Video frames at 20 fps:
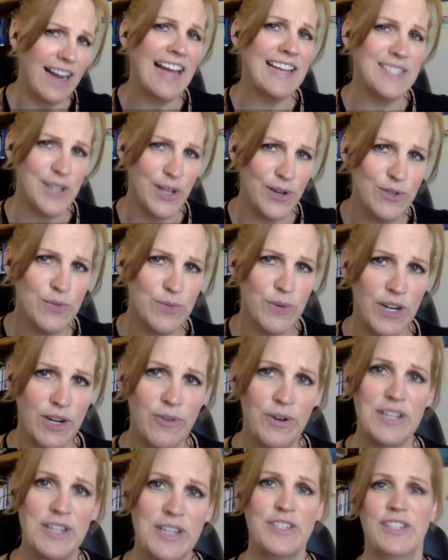to ask those weird
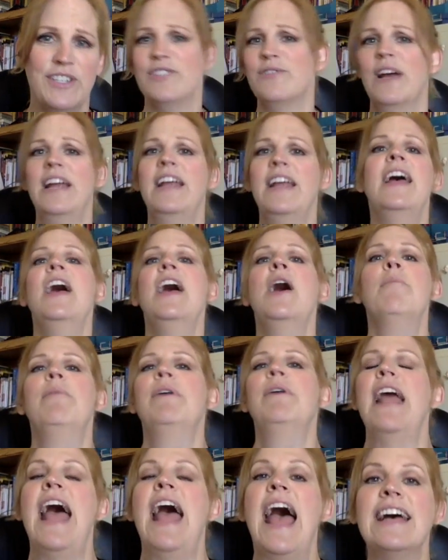questions, right?
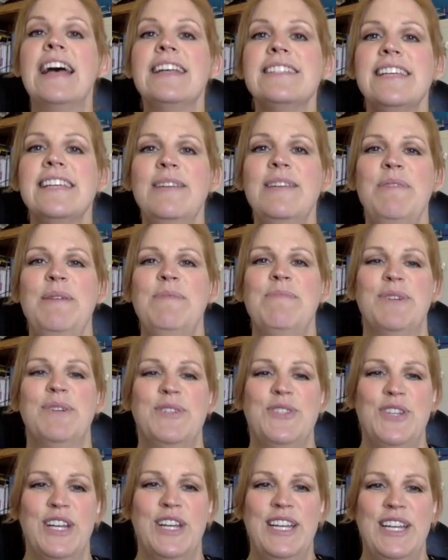But asking
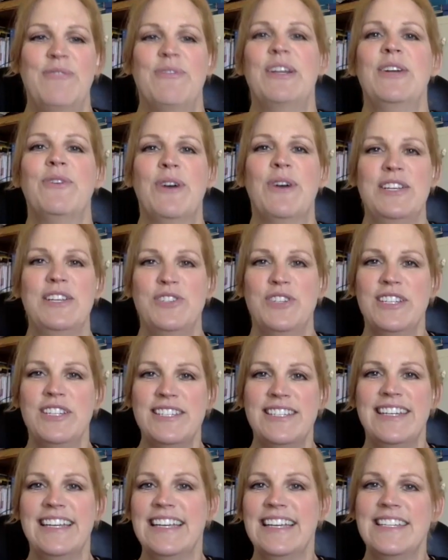people genuine questions
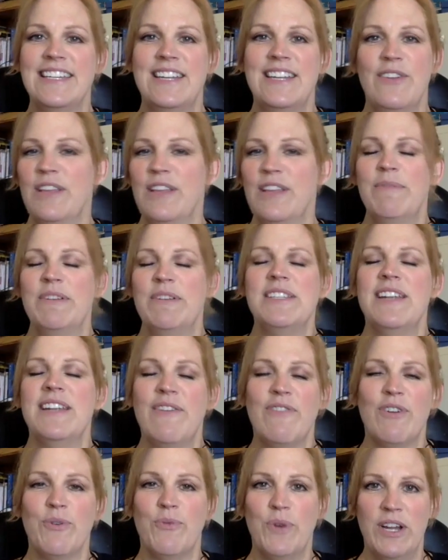to get to know them is
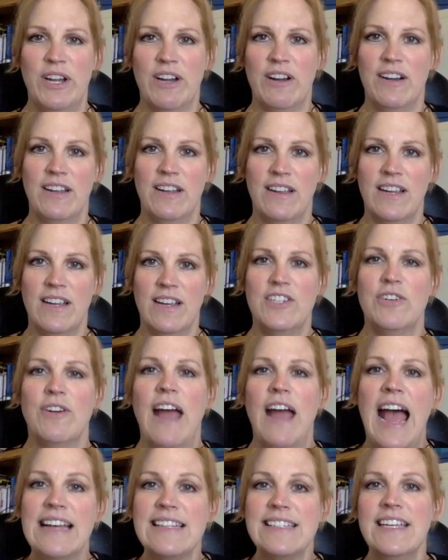never weird, because you're
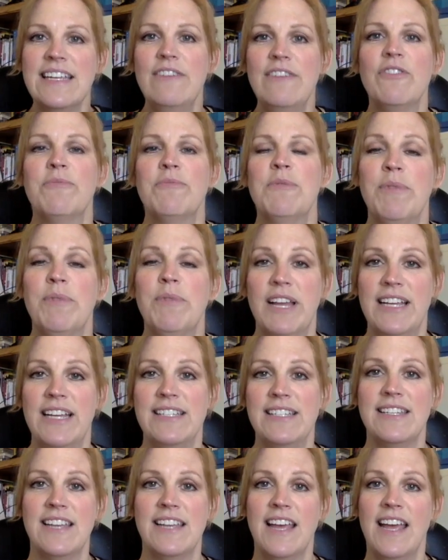asking from a
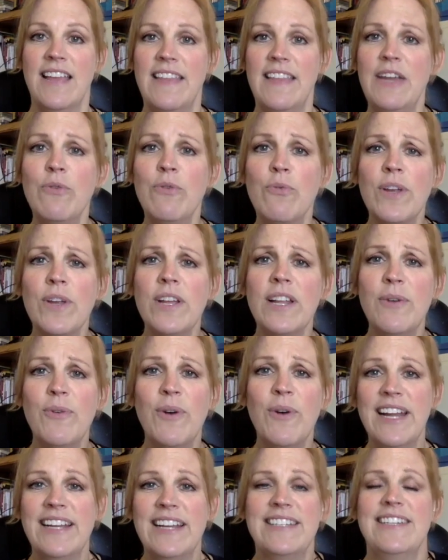place that you really
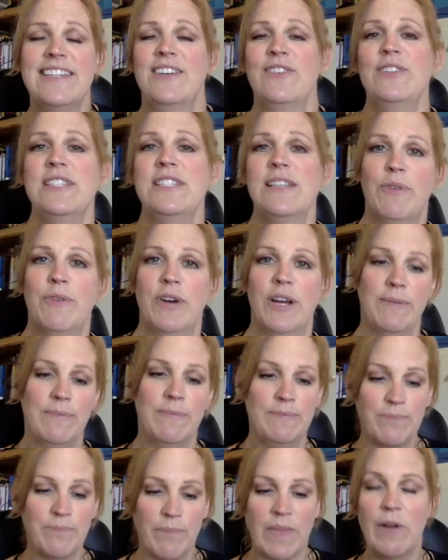want to get to know someone.
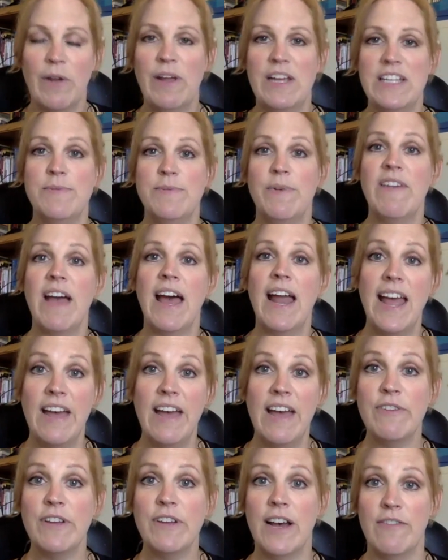Okay, so we've got
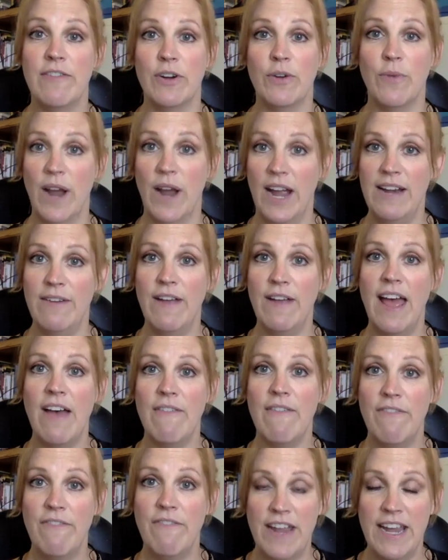F covered, right?
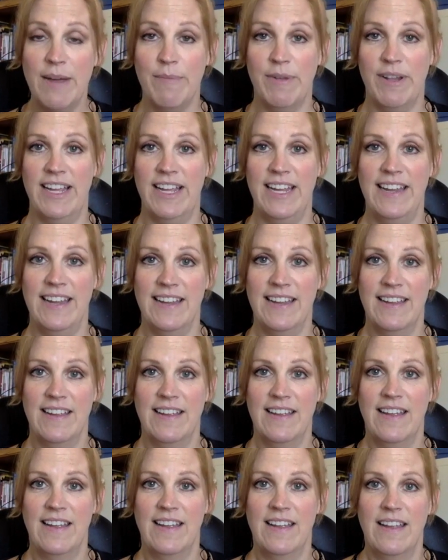Family.
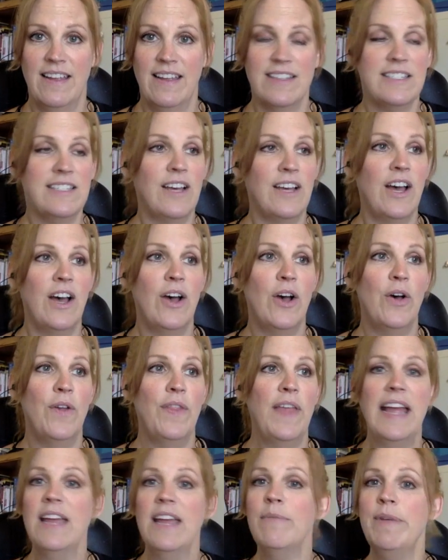So
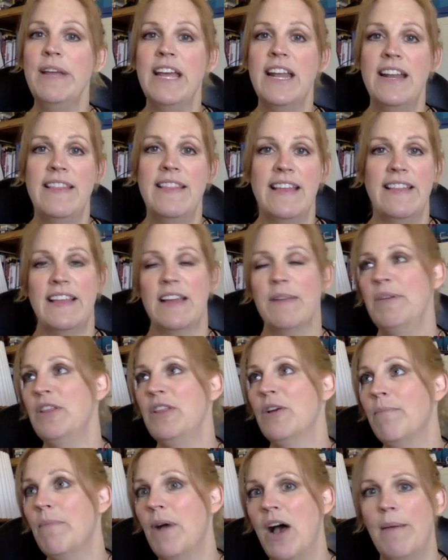that could be anything. That could be
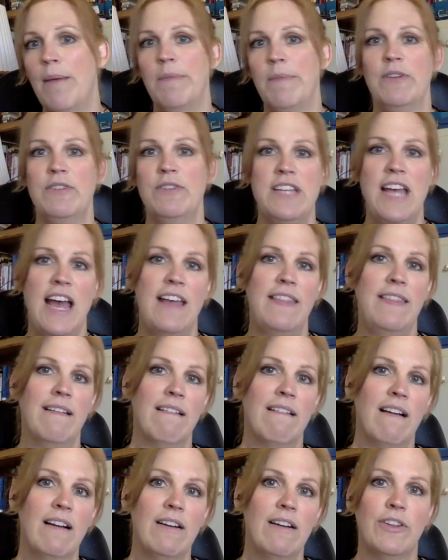their mom, their dad,
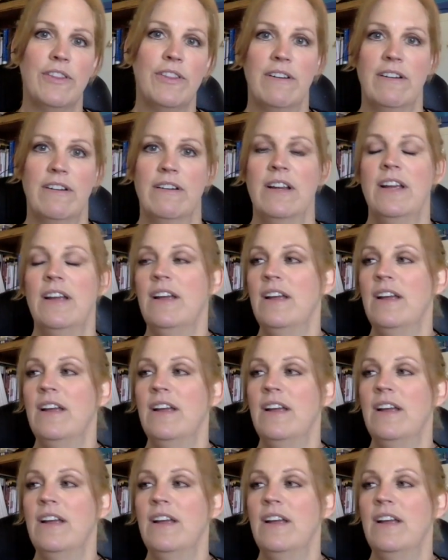their uncle, their